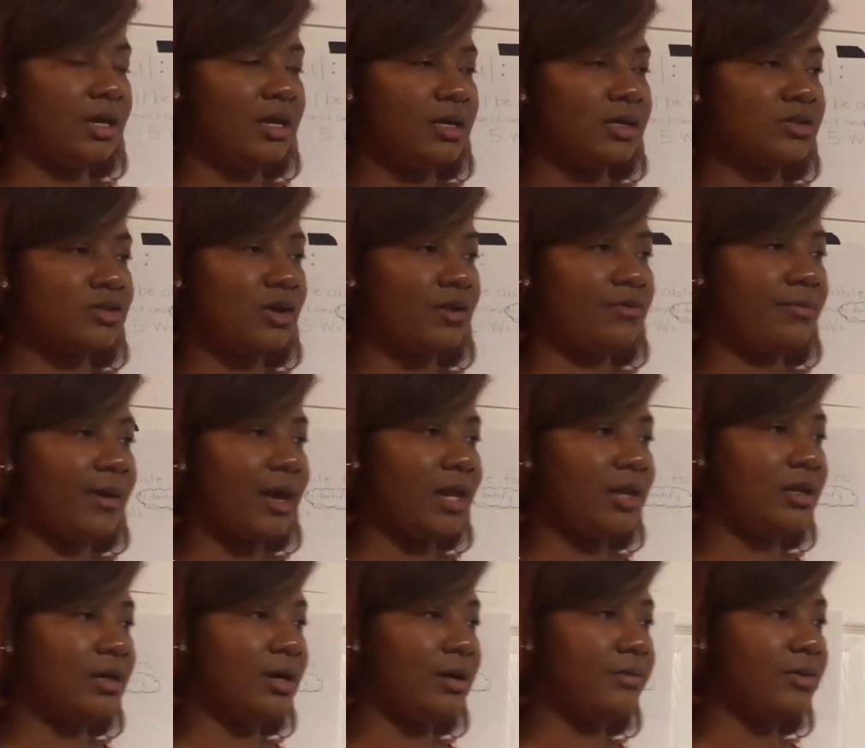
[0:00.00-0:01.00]
So
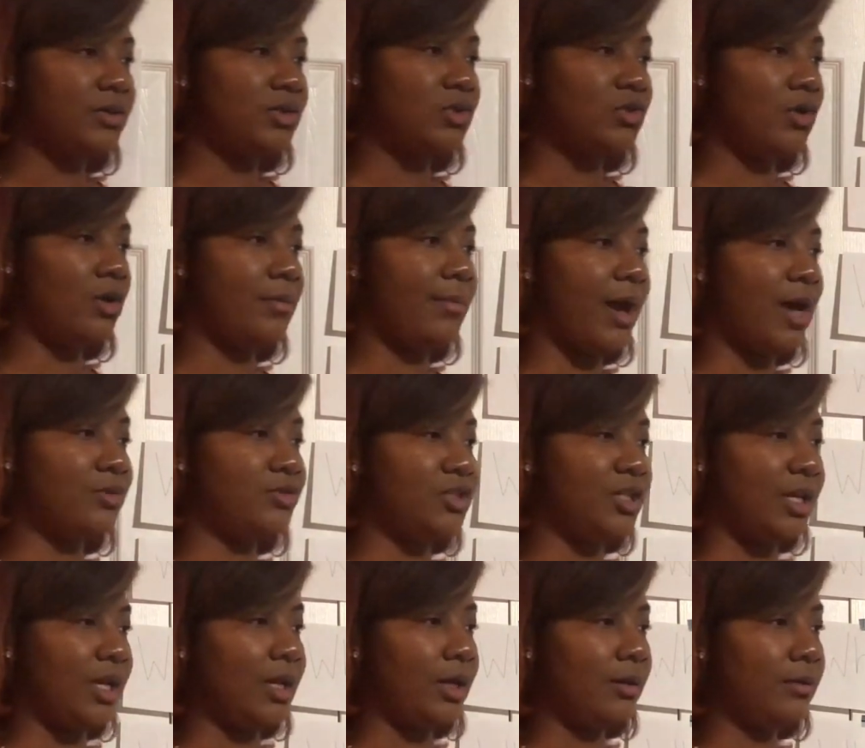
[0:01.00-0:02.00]
everybody look up the story about
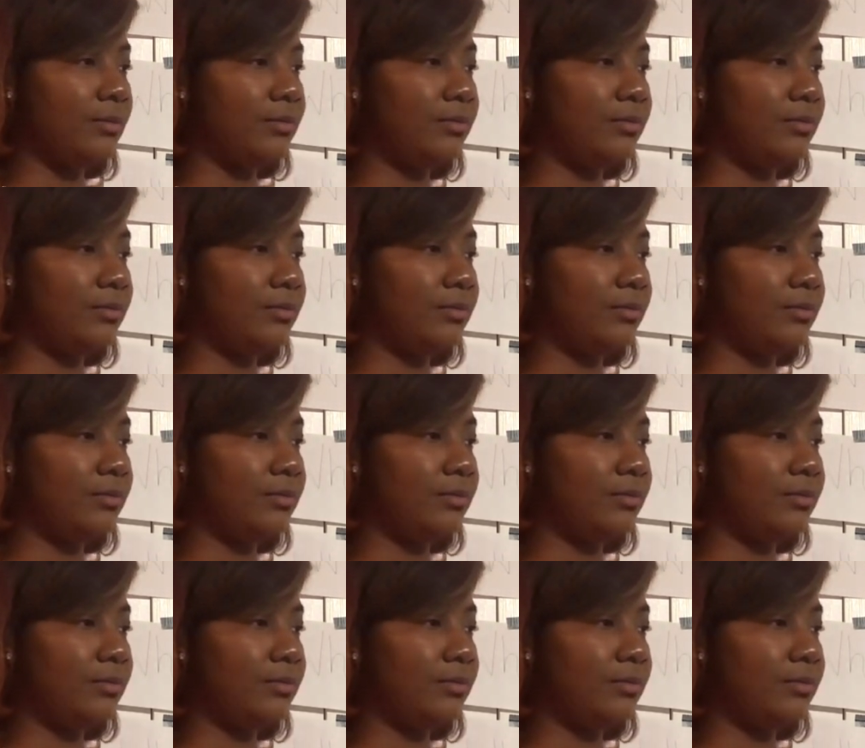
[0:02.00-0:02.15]
Jenny.